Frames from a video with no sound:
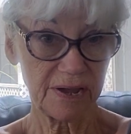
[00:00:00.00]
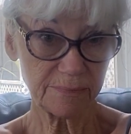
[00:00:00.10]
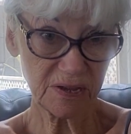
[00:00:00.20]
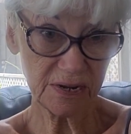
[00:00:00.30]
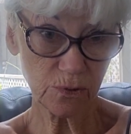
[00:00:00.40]

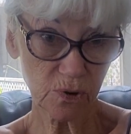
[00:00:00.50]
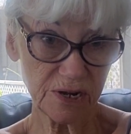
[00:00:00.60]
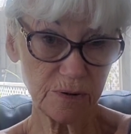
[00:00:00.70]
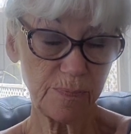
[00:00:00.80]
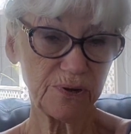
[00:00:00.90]
am getting
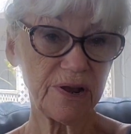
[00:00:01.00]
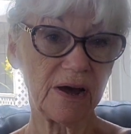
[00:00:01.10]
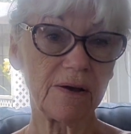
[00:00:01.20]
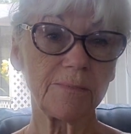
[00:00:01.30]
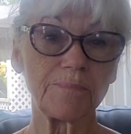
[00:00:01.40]
ready to put
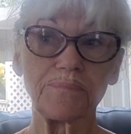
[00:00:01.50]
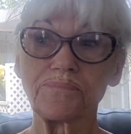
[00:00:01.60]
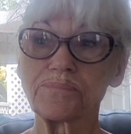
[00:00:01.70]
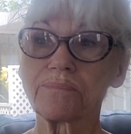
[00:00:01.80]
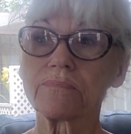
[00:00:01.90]
out.
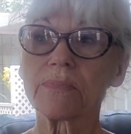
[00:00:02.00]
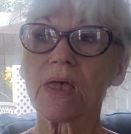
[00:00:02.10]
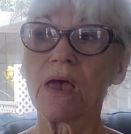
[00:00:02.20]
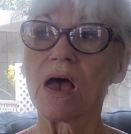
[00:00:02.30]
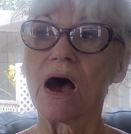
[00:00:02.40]

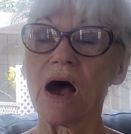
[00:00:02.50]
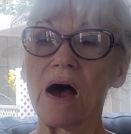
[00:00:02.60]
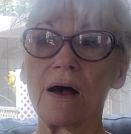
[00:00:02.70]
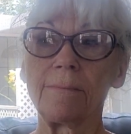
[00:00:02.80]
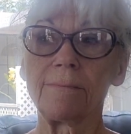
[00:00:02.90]

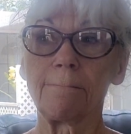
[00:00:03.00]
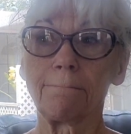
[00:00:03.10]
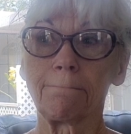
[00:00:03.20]
Um,